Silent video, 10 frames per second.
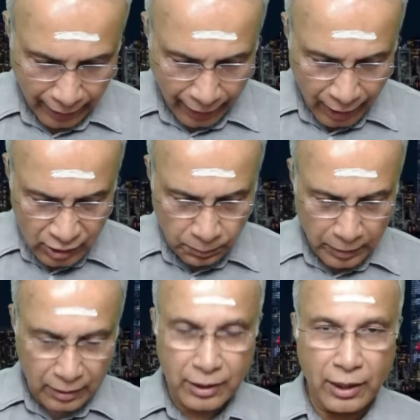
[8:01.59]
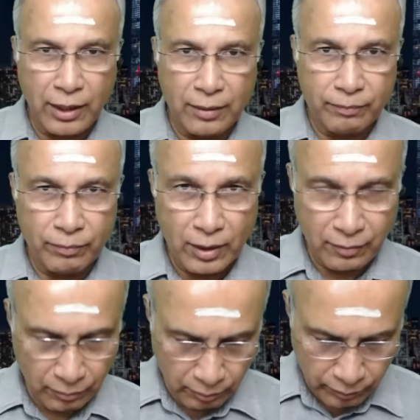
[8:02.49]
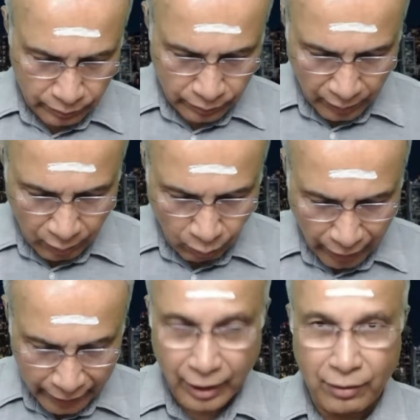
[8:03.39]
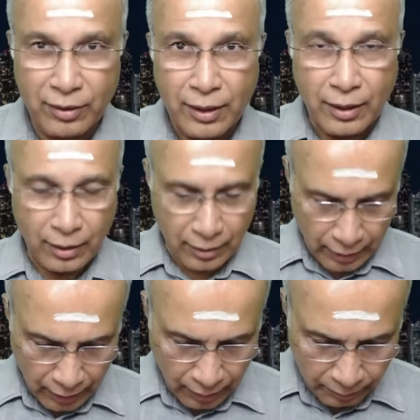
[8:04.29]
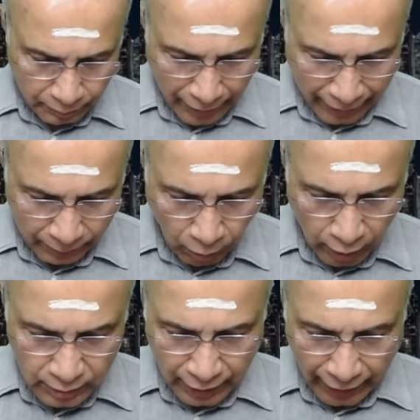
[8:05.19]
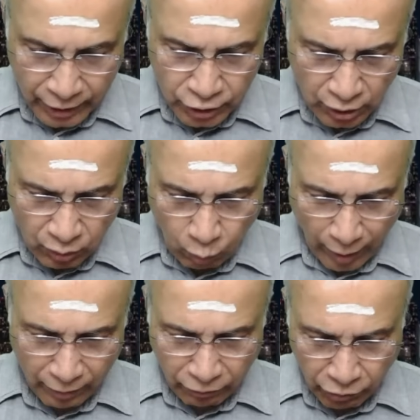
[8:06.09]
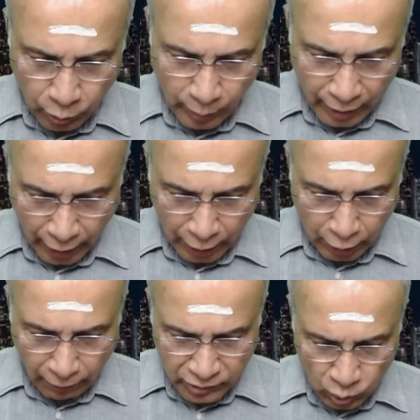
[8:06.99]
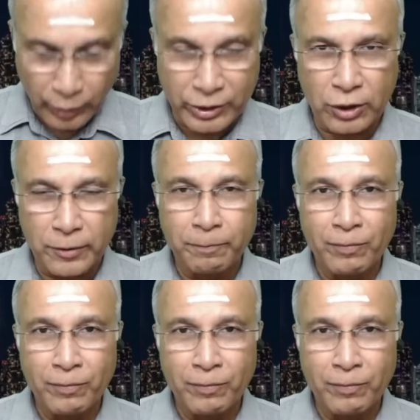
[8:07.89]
As per the working black box, the engine 1 fuel cutoff switch